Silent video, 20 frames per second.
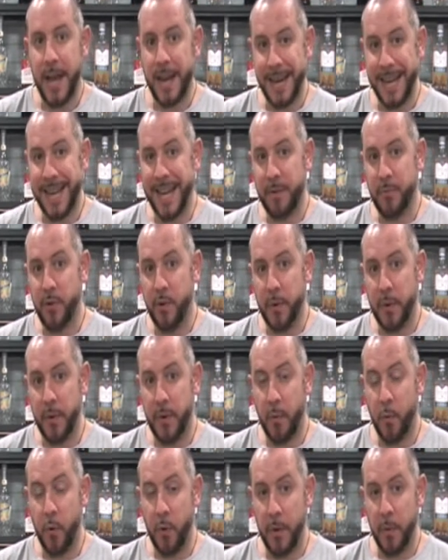and again,
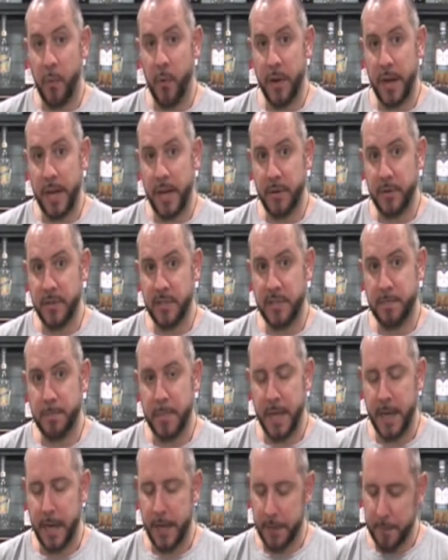what we want here is
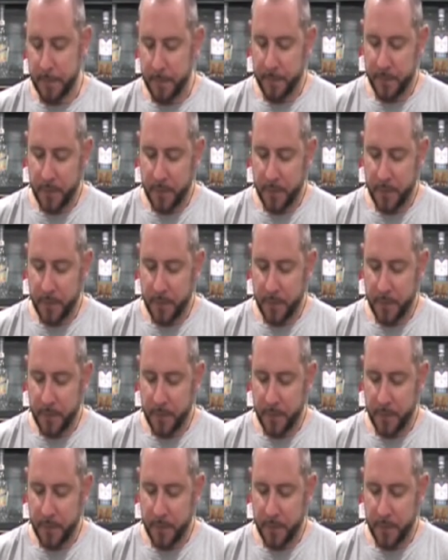speed.